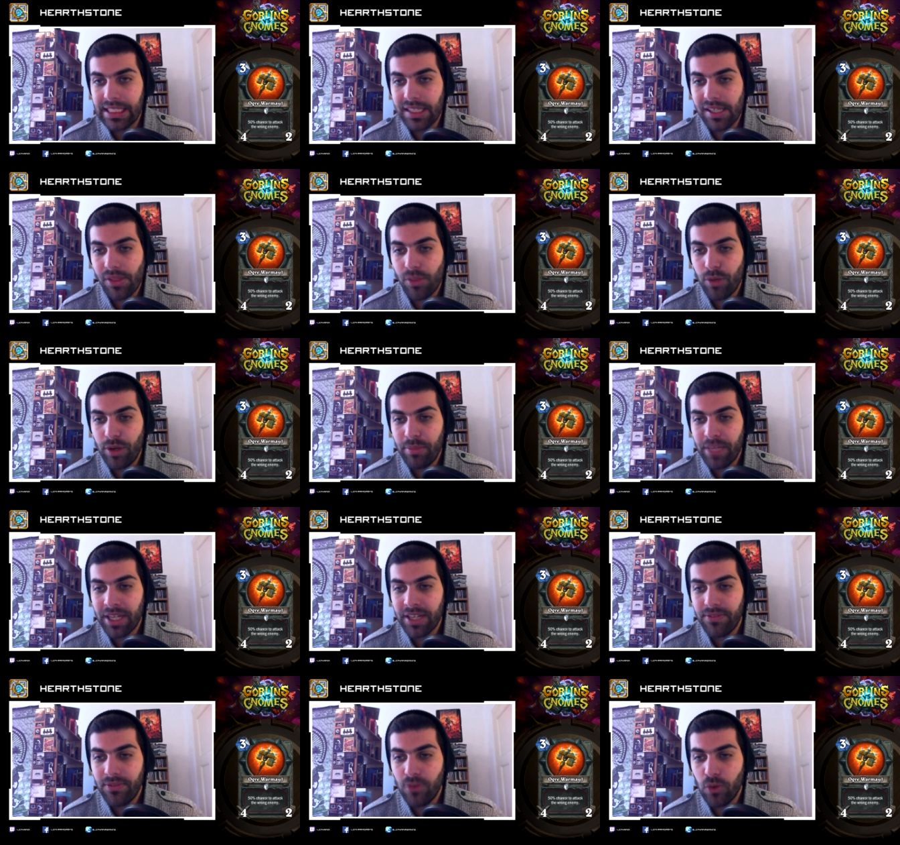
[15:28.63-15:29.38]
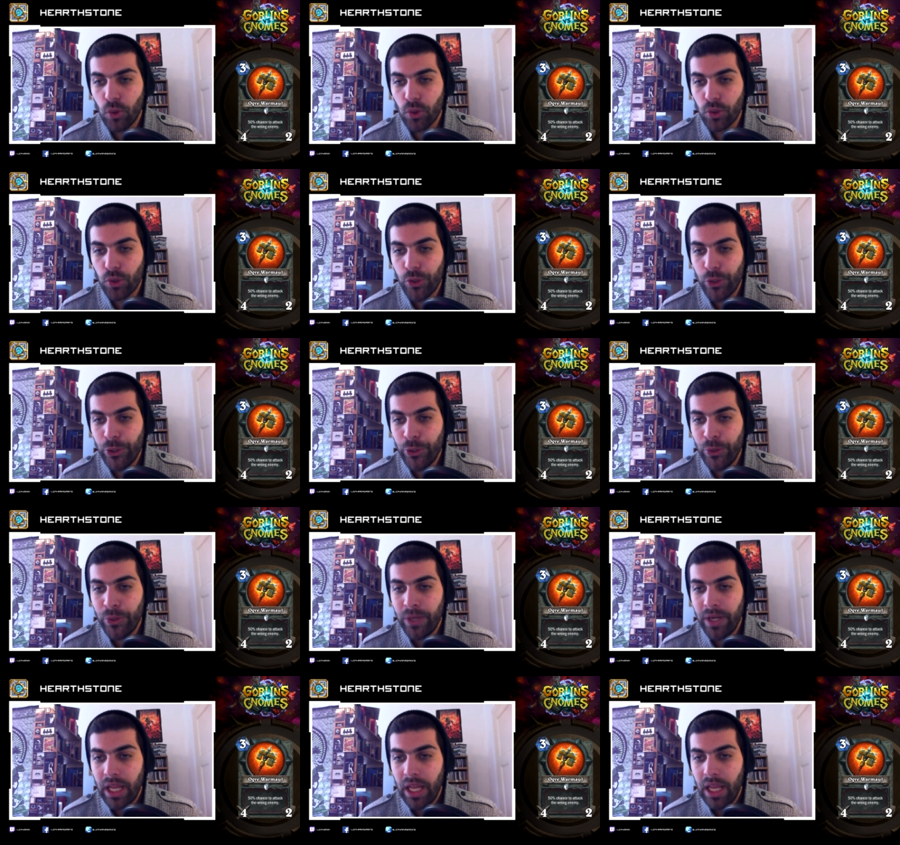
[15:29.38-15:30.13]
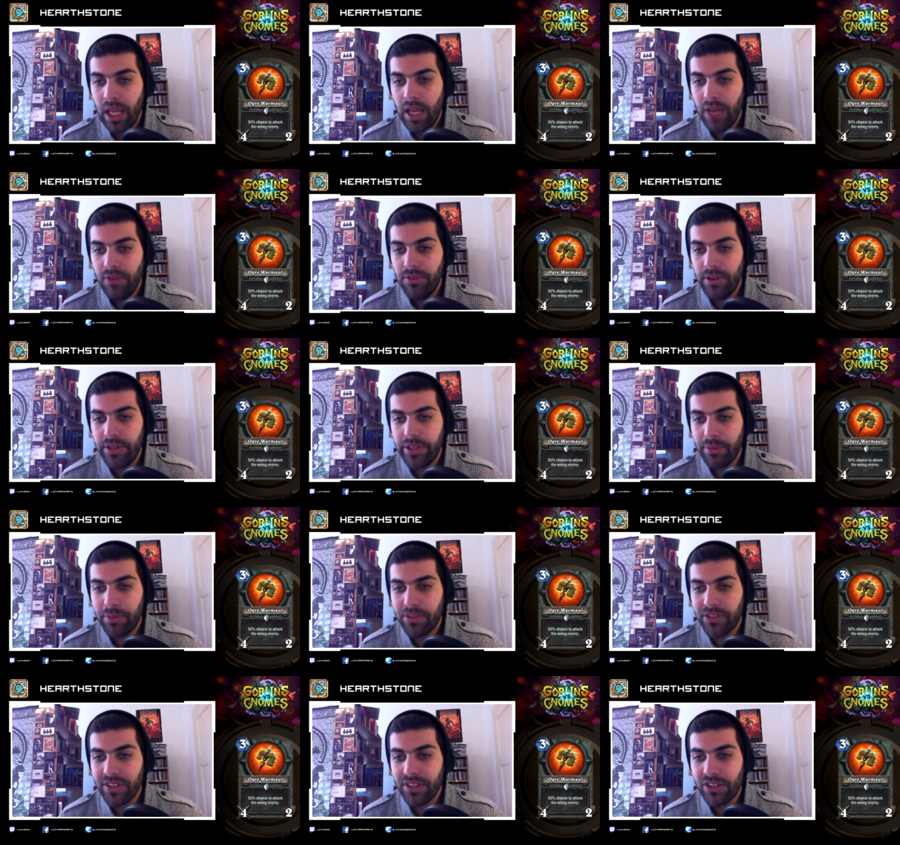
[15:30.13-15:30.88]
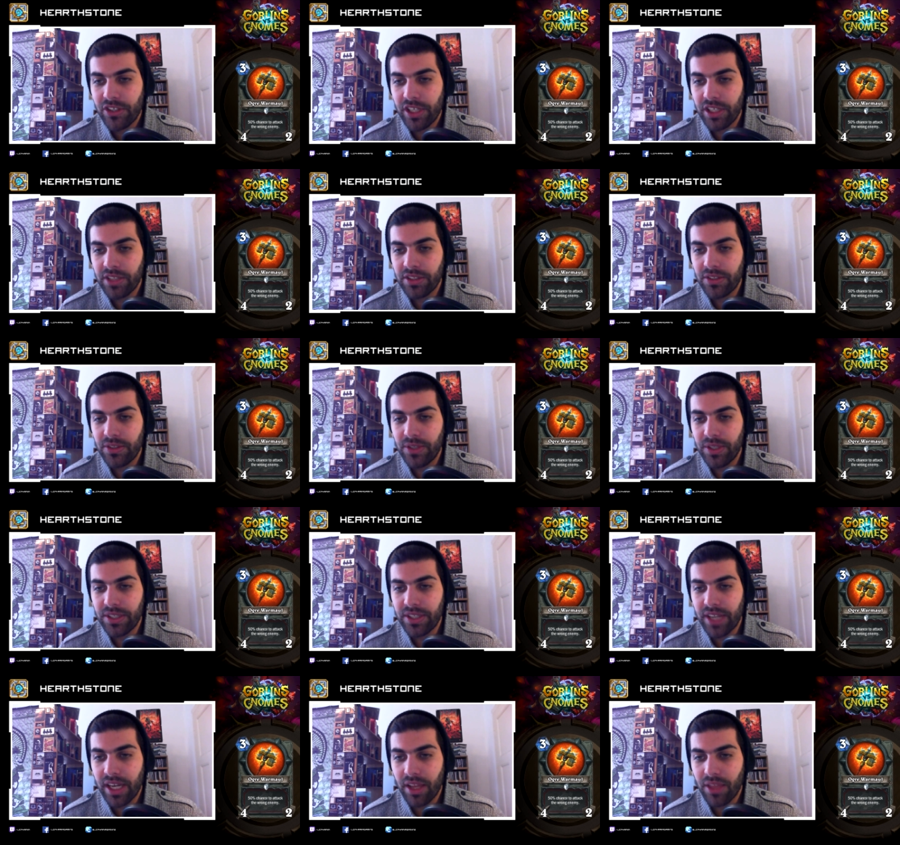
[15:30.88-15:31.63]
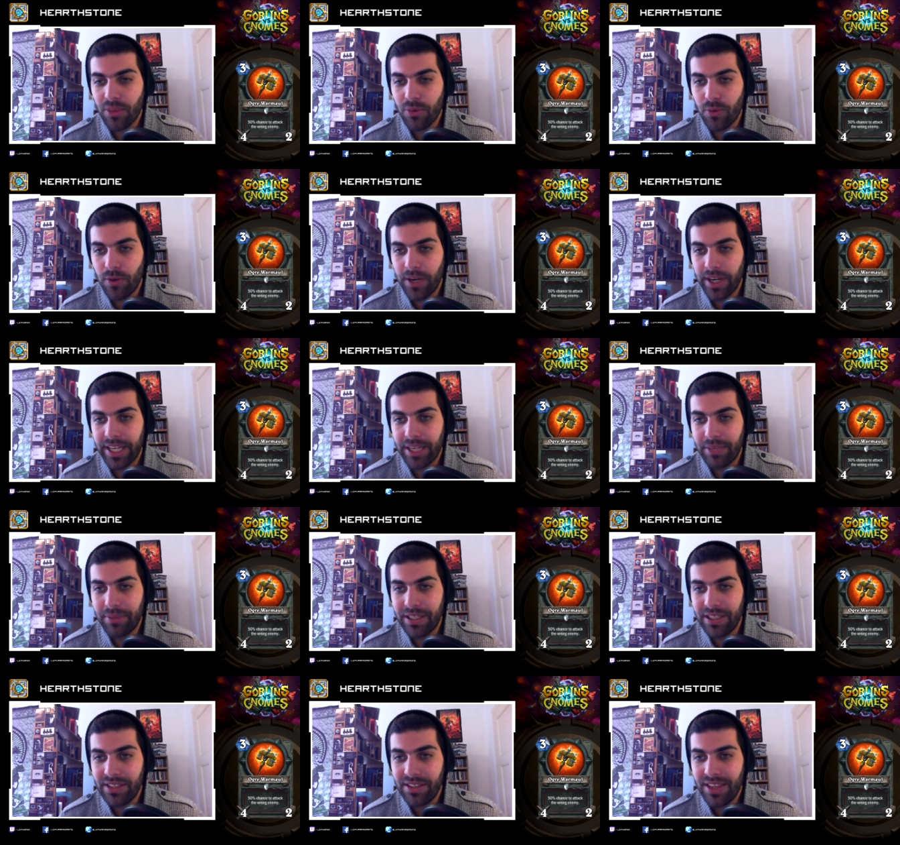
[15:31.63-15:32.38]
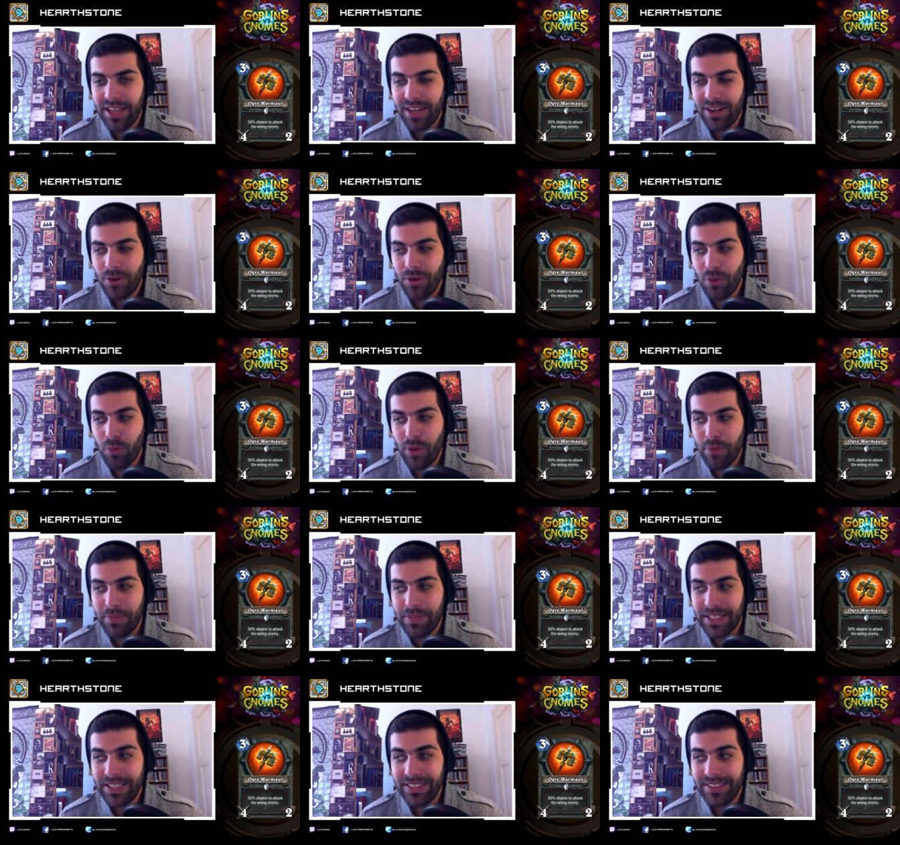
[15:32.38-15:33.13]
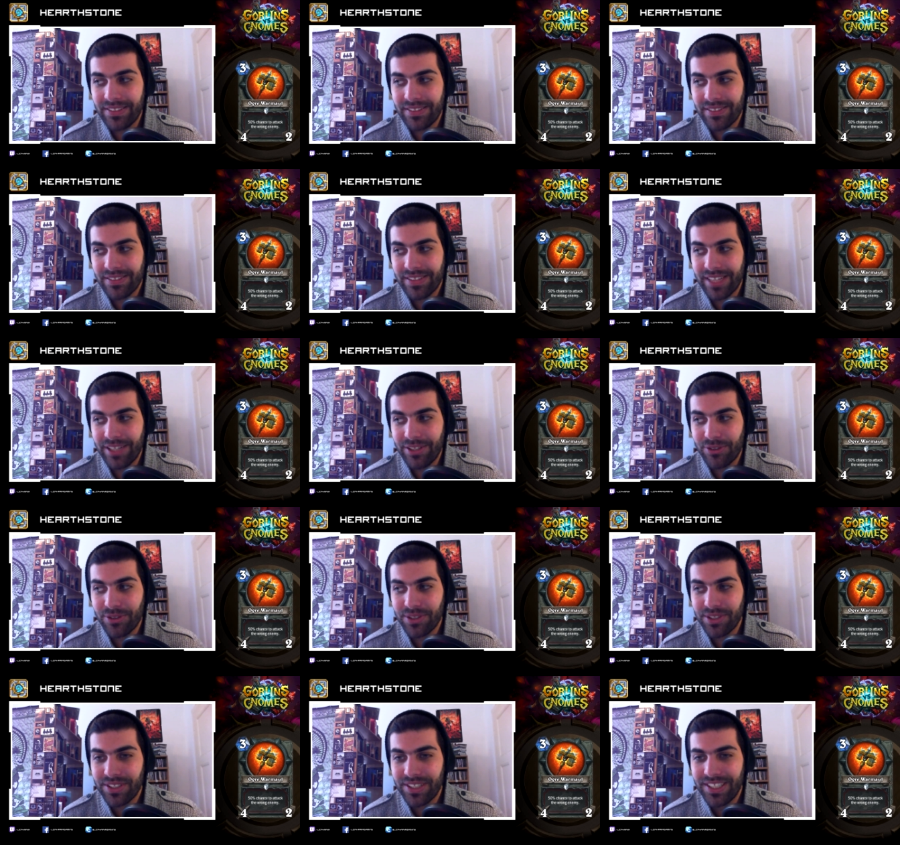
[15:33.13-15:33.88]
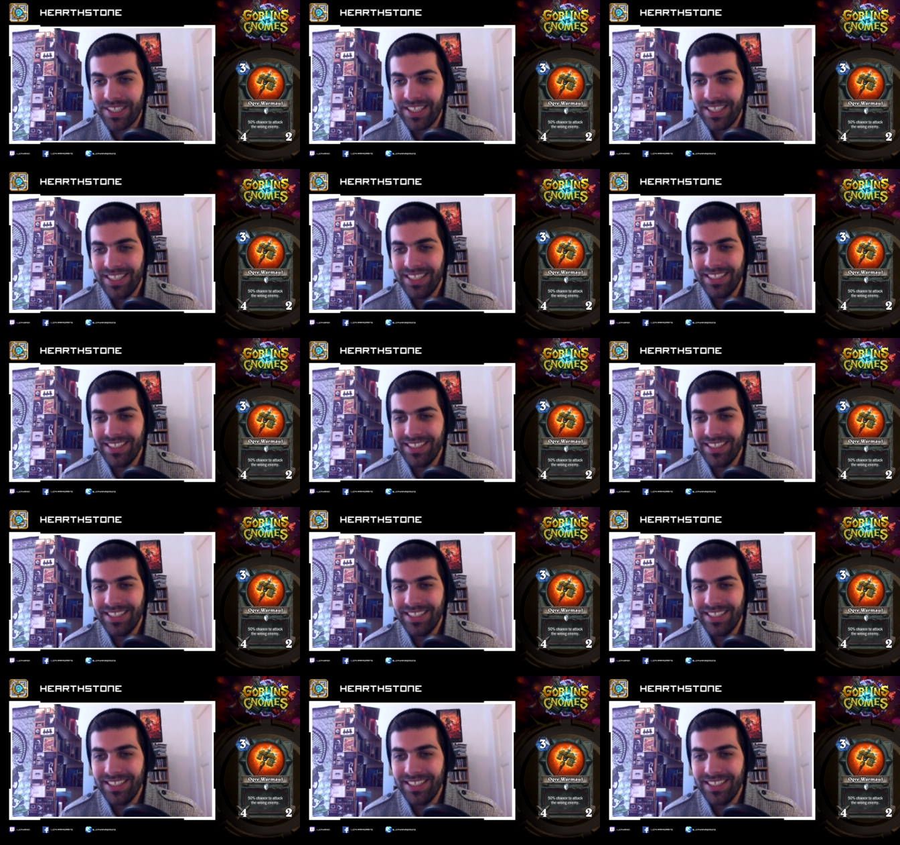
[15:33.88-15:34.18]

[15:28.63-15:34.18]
3 mana, 4/2, 50% chance to attack the wrong enemy. That on a weapon is dangerous.